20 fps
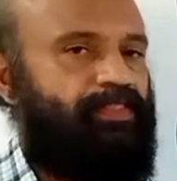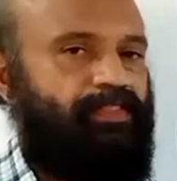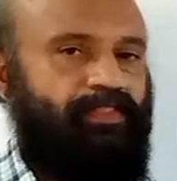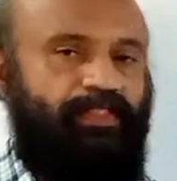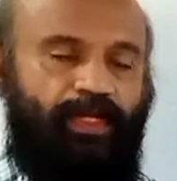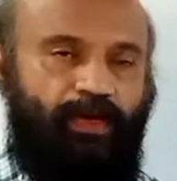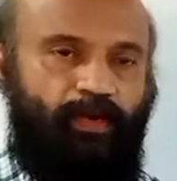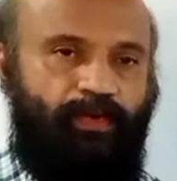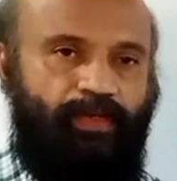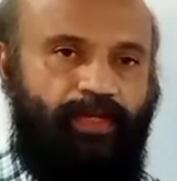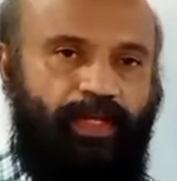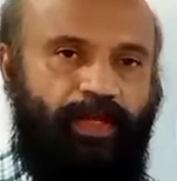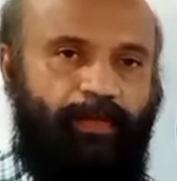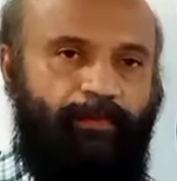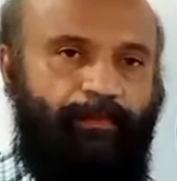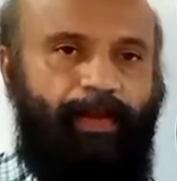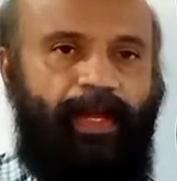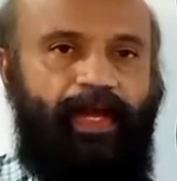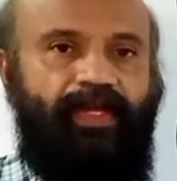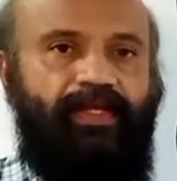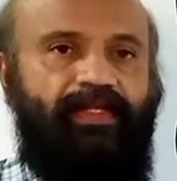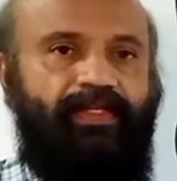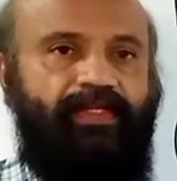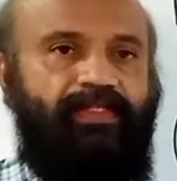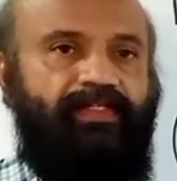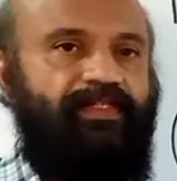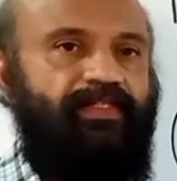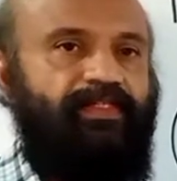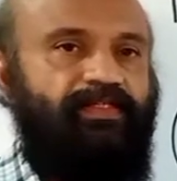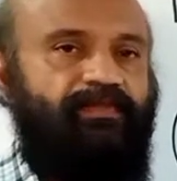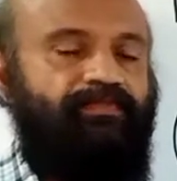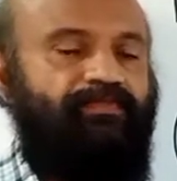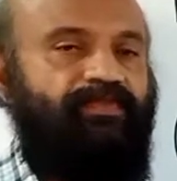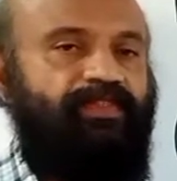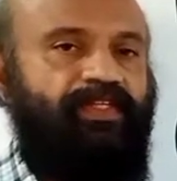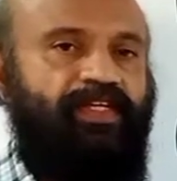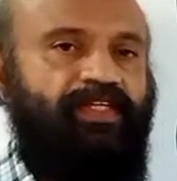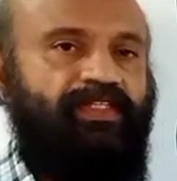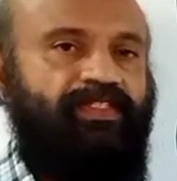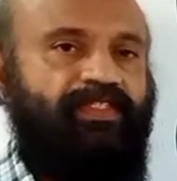surrounding a magnet,
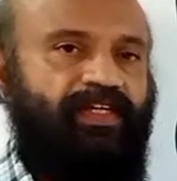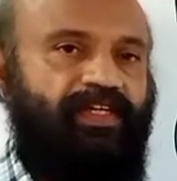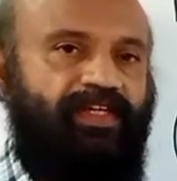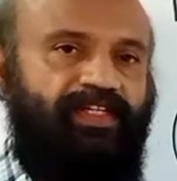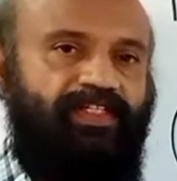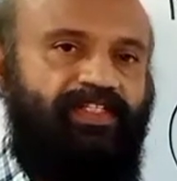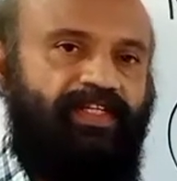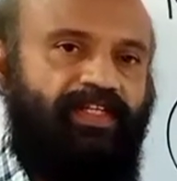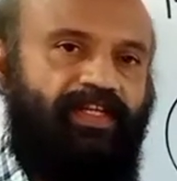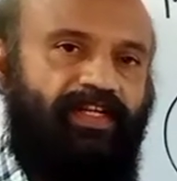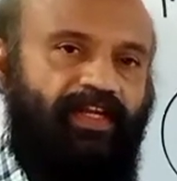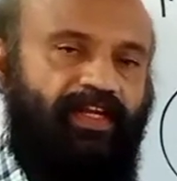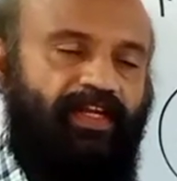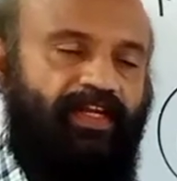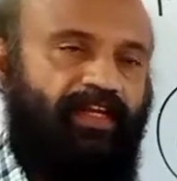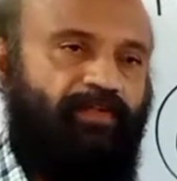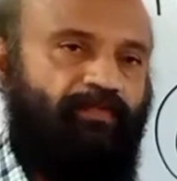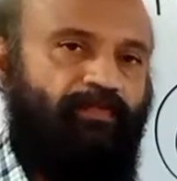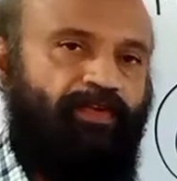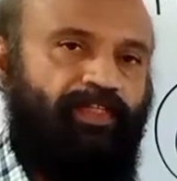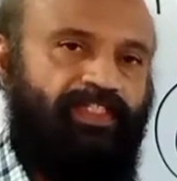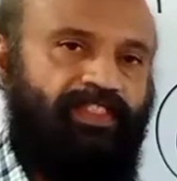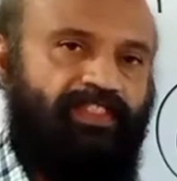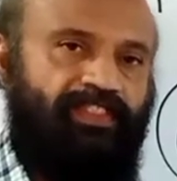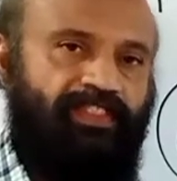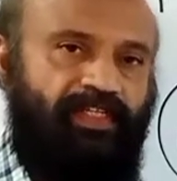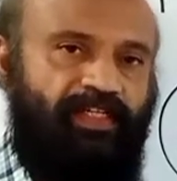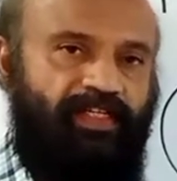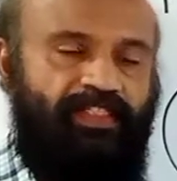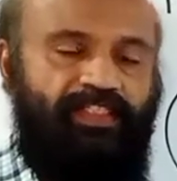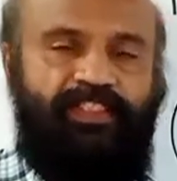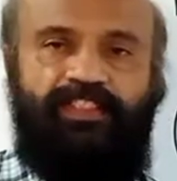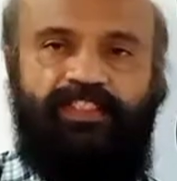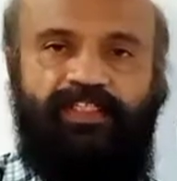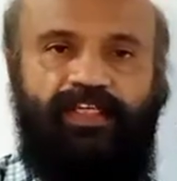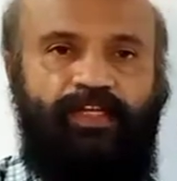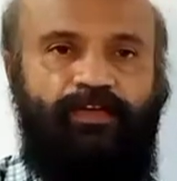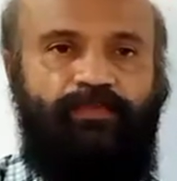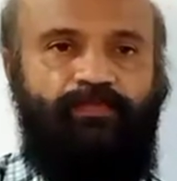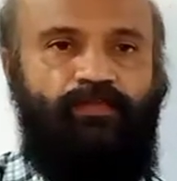there is a region in which its
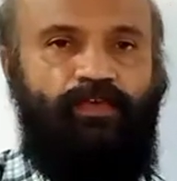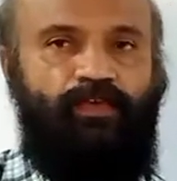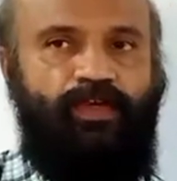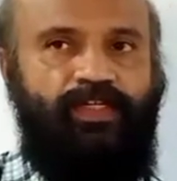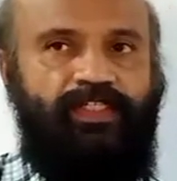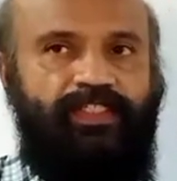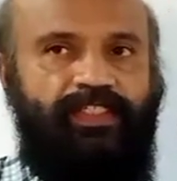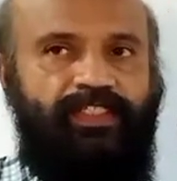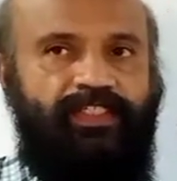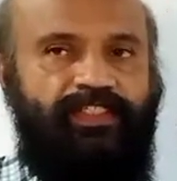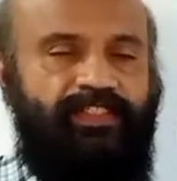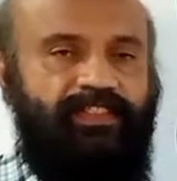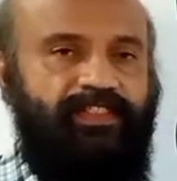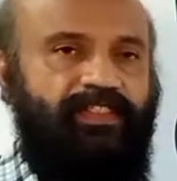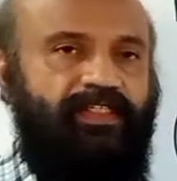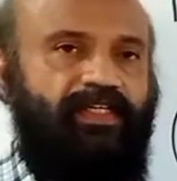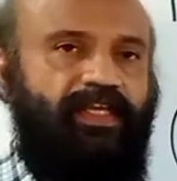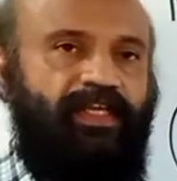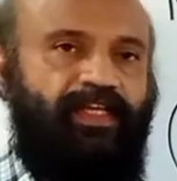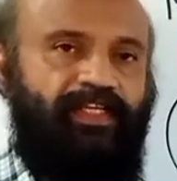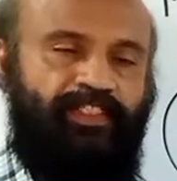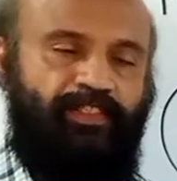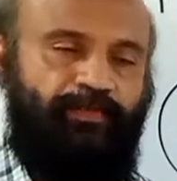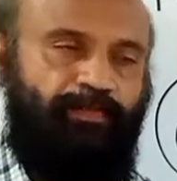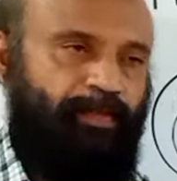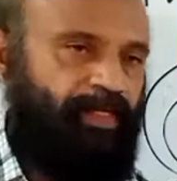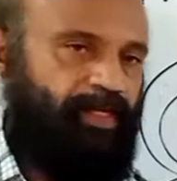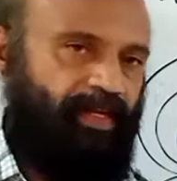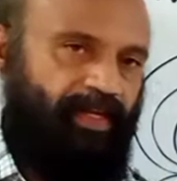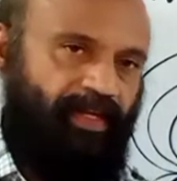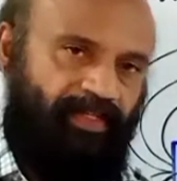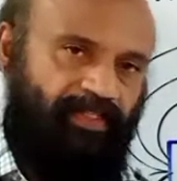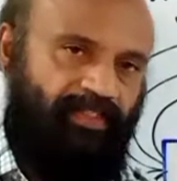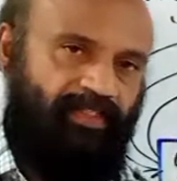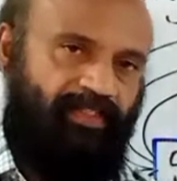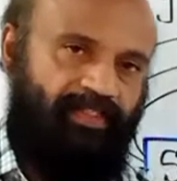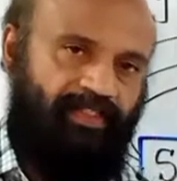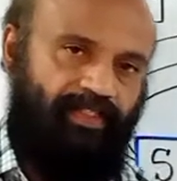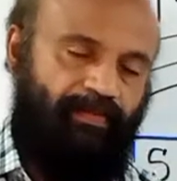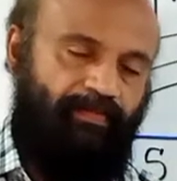influence is
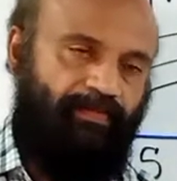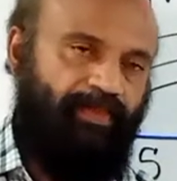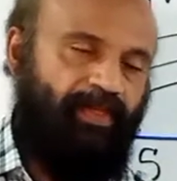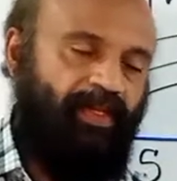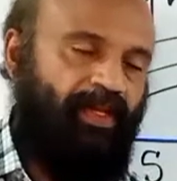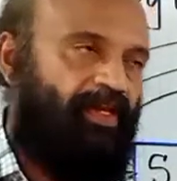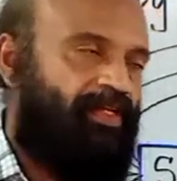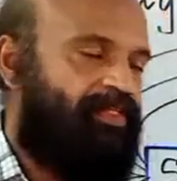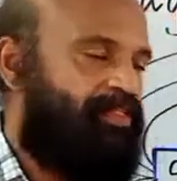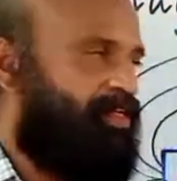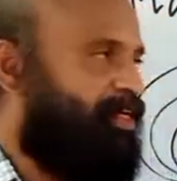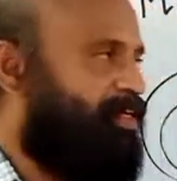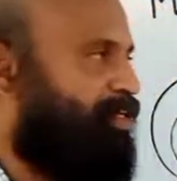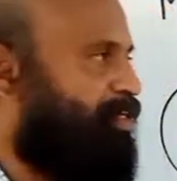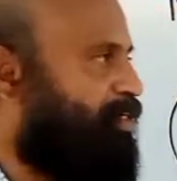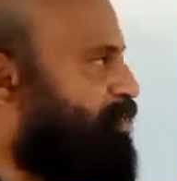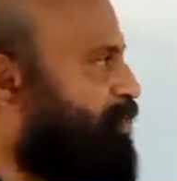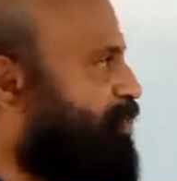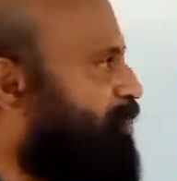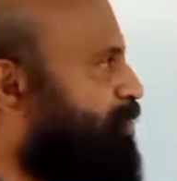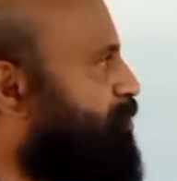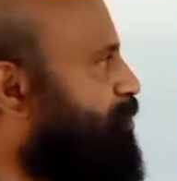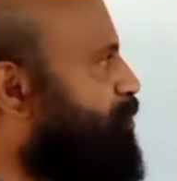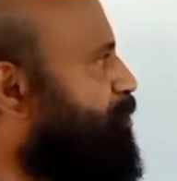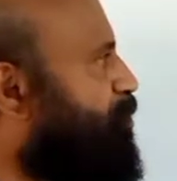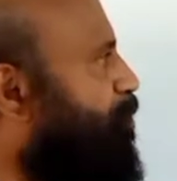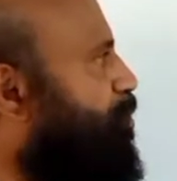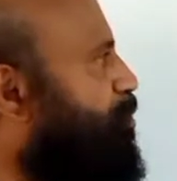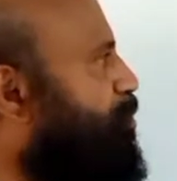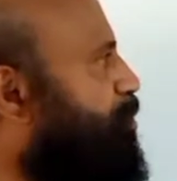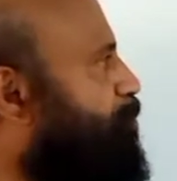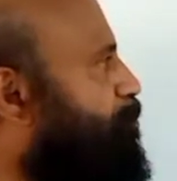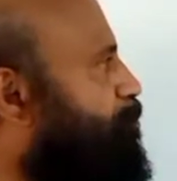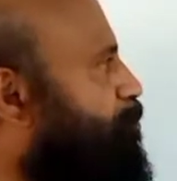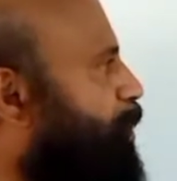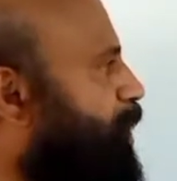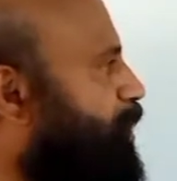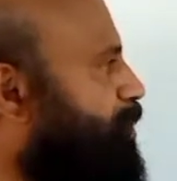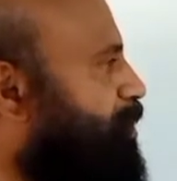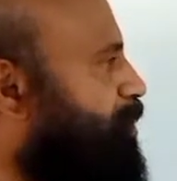experienced. That region is called
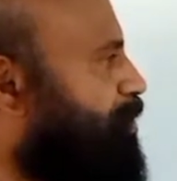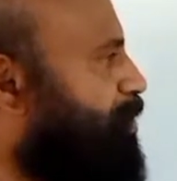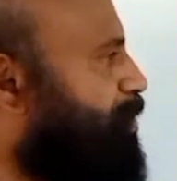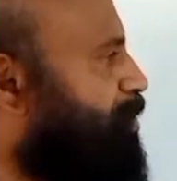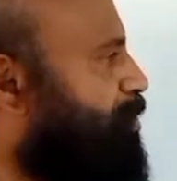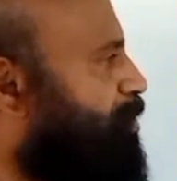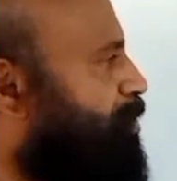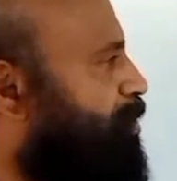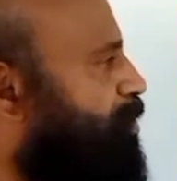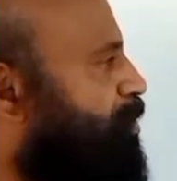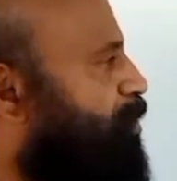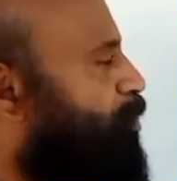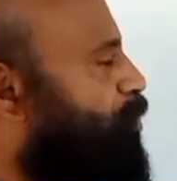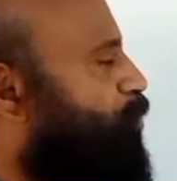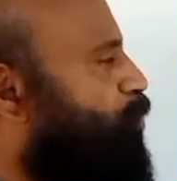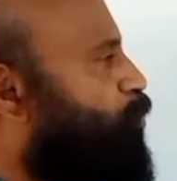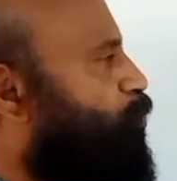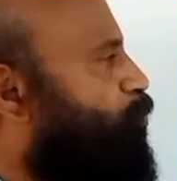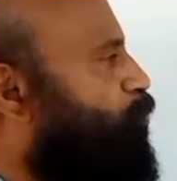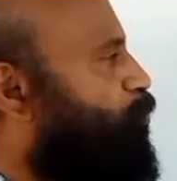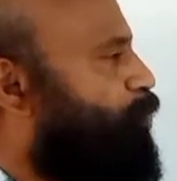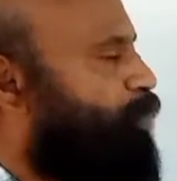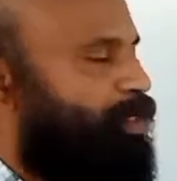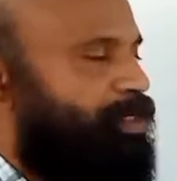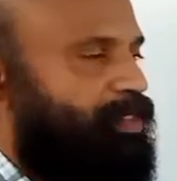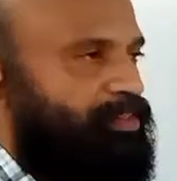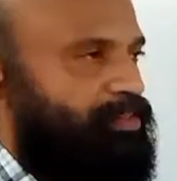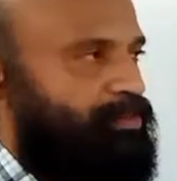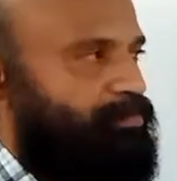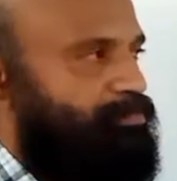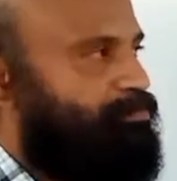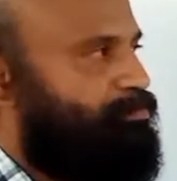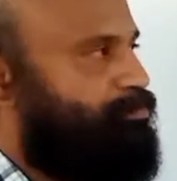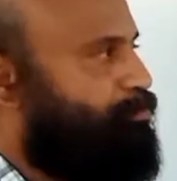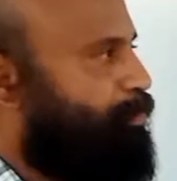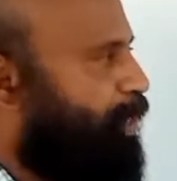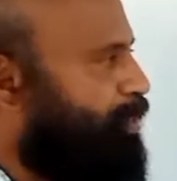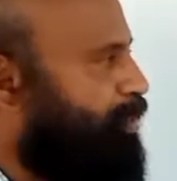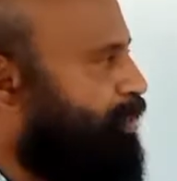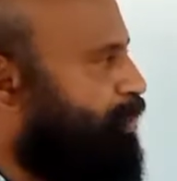magnetic field.
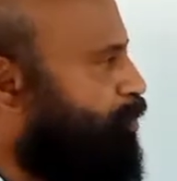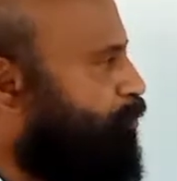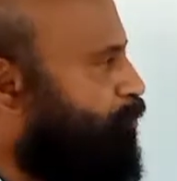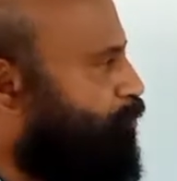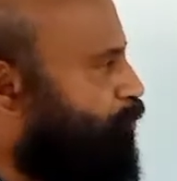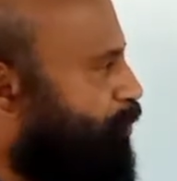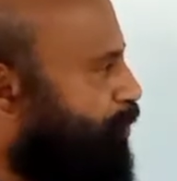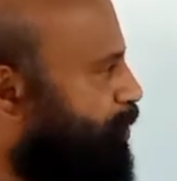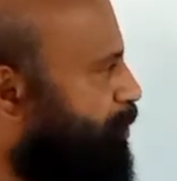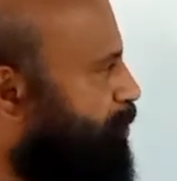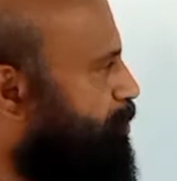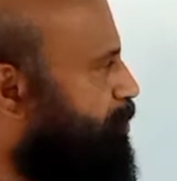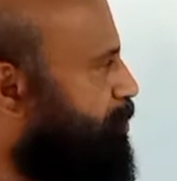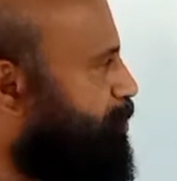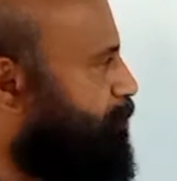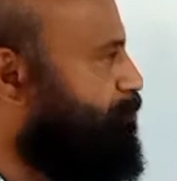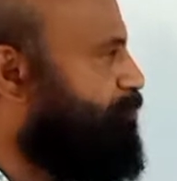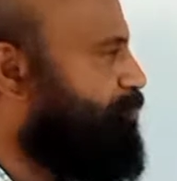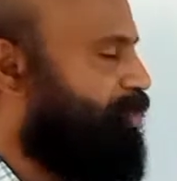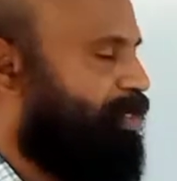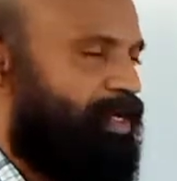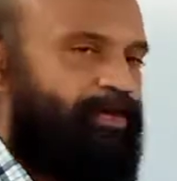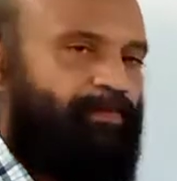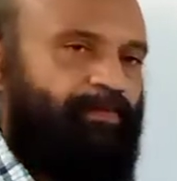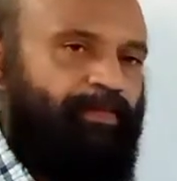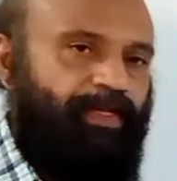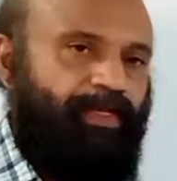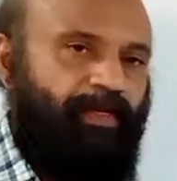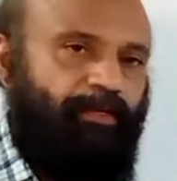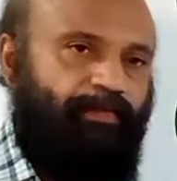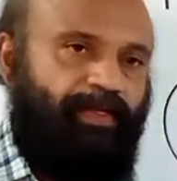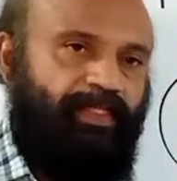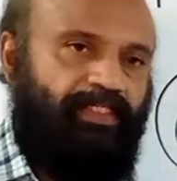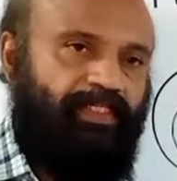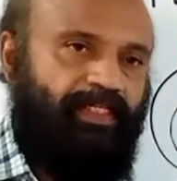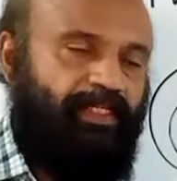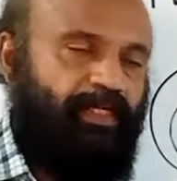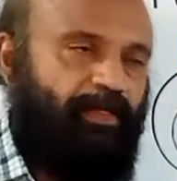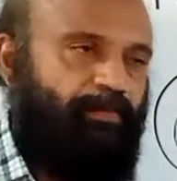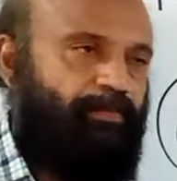Magnetic field can be
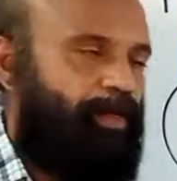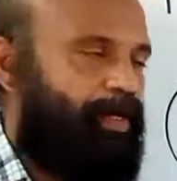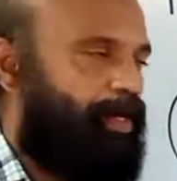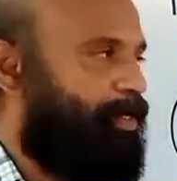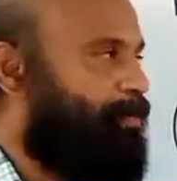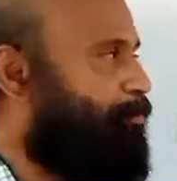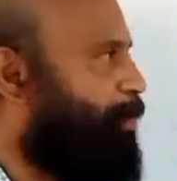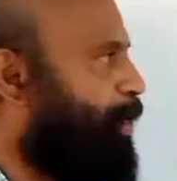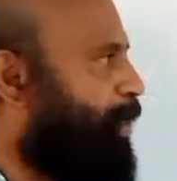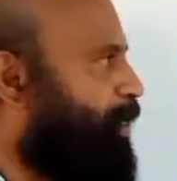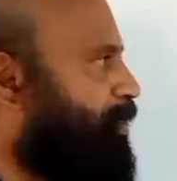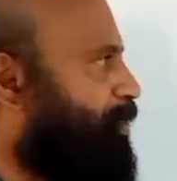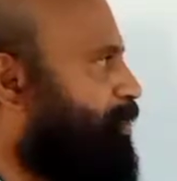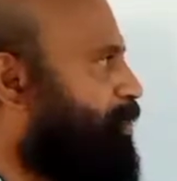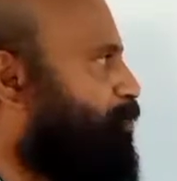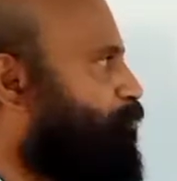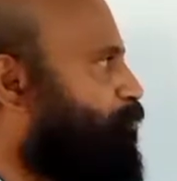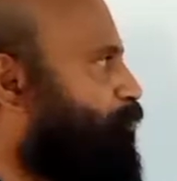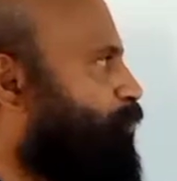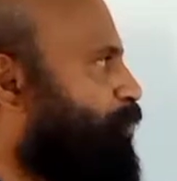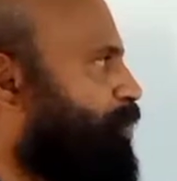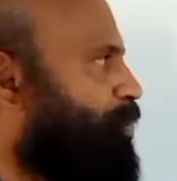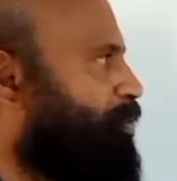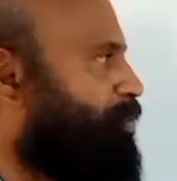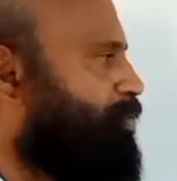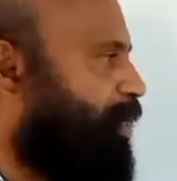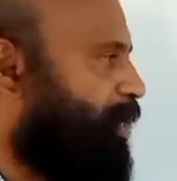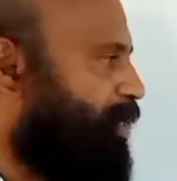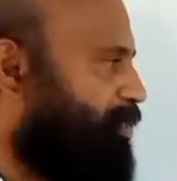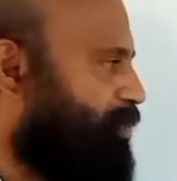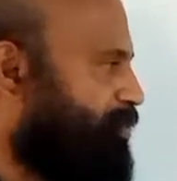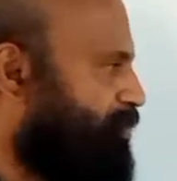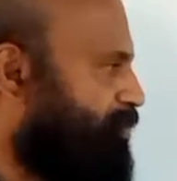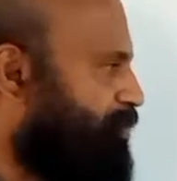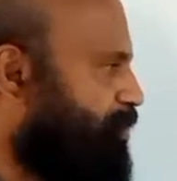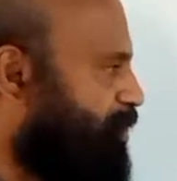represented by magnetic field lines.